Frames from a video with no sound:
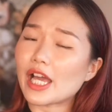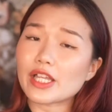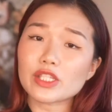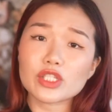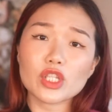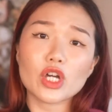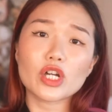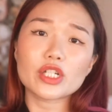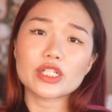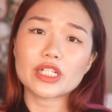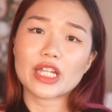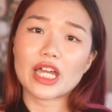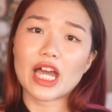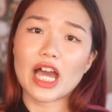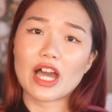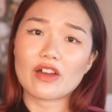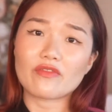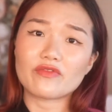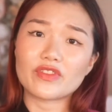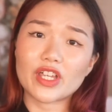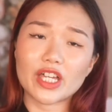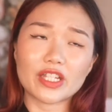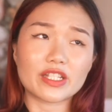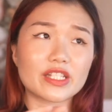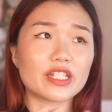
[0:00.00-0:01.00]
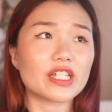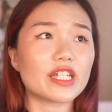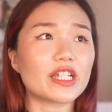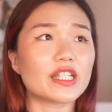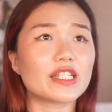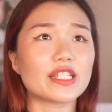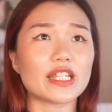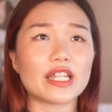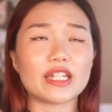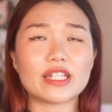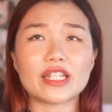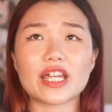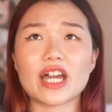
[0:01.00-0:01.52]
thought that I've done this
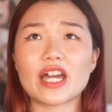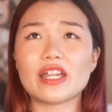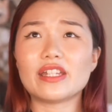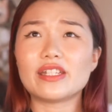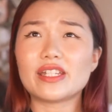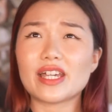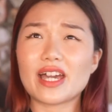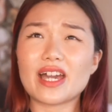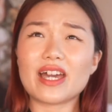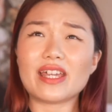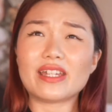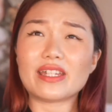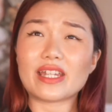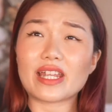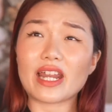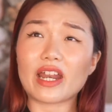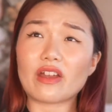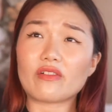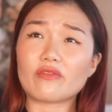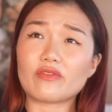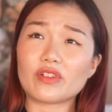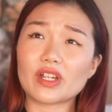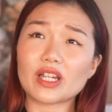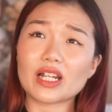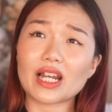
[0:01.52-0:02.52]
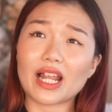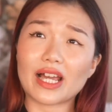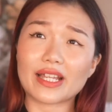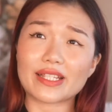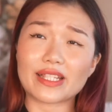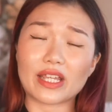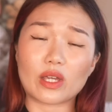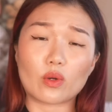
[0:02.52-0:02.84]
and that and that, and then I realized that